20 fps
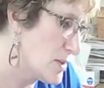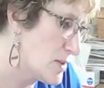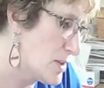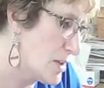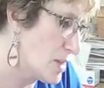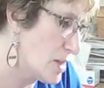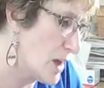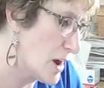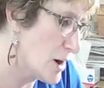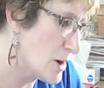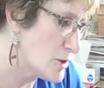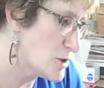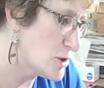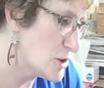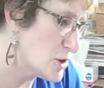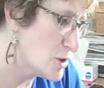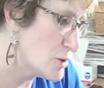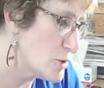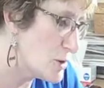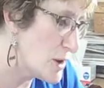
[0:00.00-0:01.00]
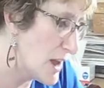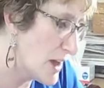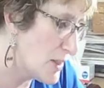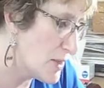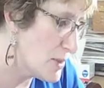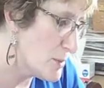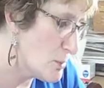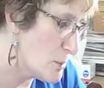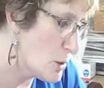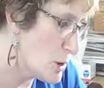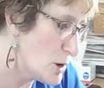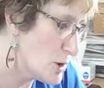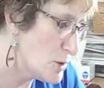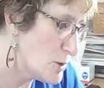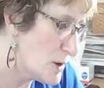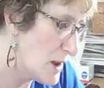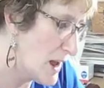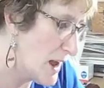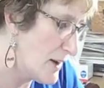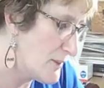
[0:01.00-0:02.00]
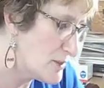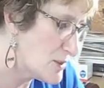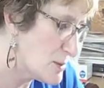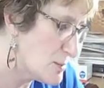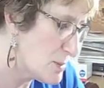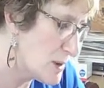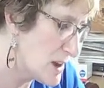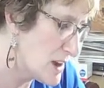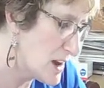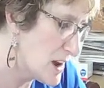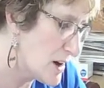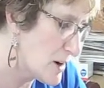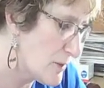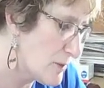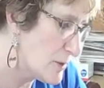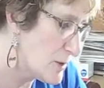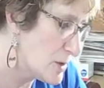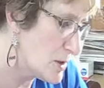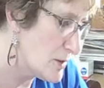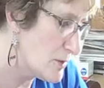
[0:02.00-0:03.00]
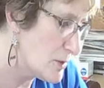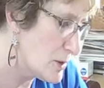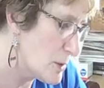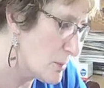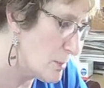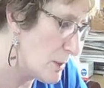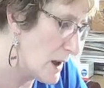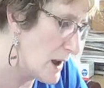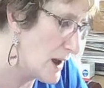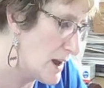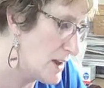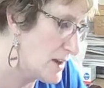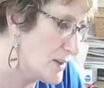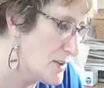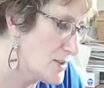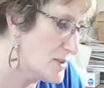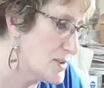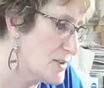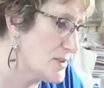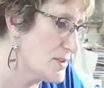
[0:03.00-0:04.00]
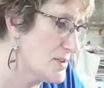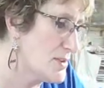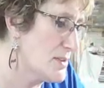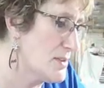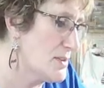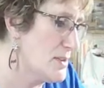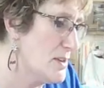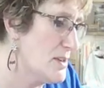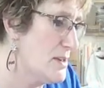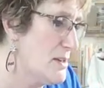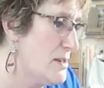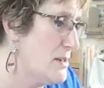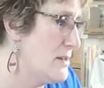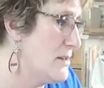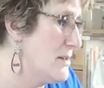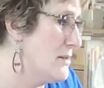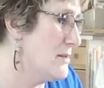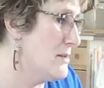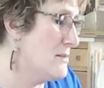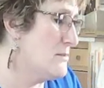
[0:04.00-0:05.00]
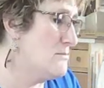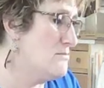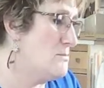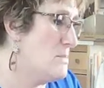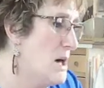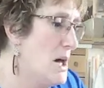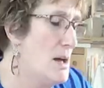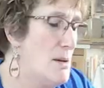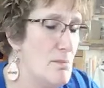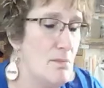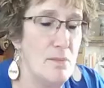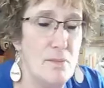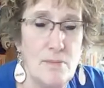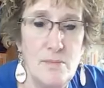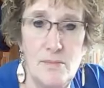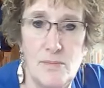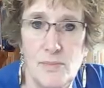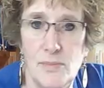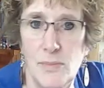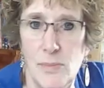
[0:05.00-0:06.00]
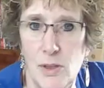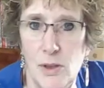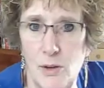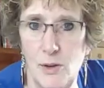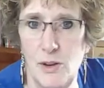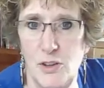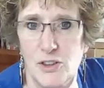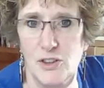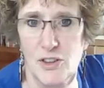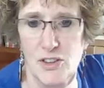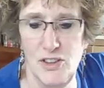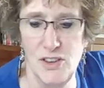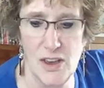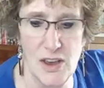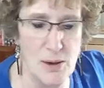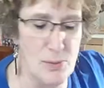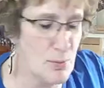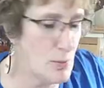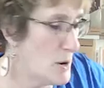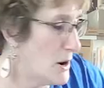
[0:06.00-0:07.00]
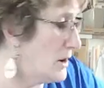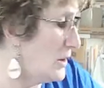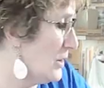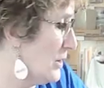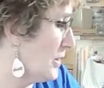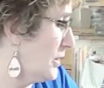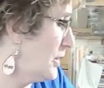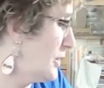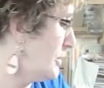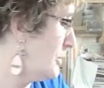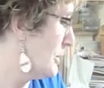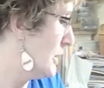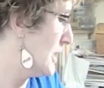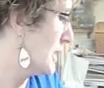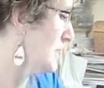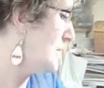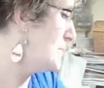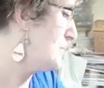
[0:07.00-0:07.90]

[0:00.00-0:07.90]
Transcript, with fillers: The larger you get, the more you'd have to be careful of your bias. But you could just keep right on going.